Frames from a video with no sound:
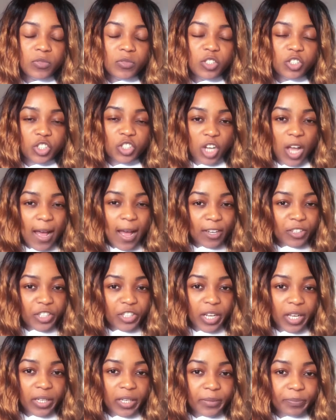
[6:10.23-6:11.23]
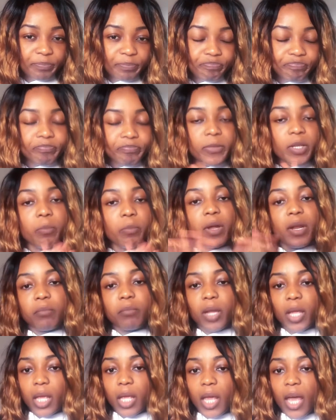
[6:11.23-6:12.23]
charger? But I'm
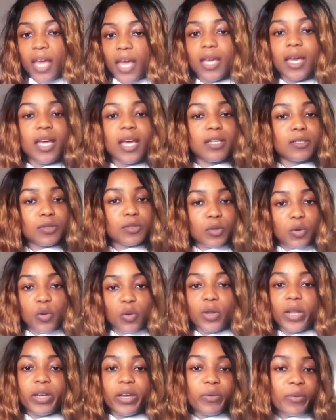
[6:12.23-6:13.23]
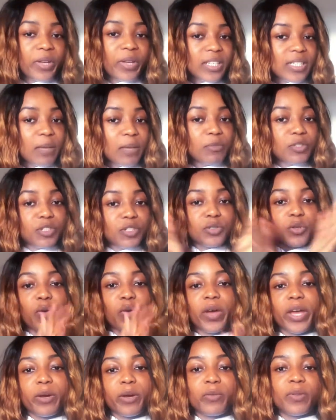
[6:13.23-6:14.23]
like, yeah, it's cool. Anyways, let me just go
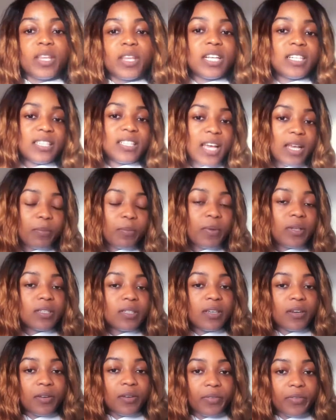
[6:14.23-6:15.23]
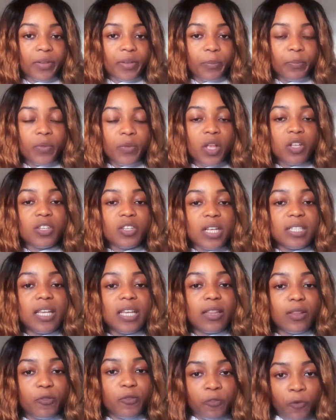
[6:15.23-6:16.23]
ahead with the excitement and everything. So I
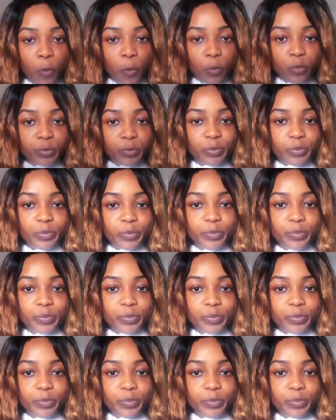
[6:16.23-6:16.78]
take the phone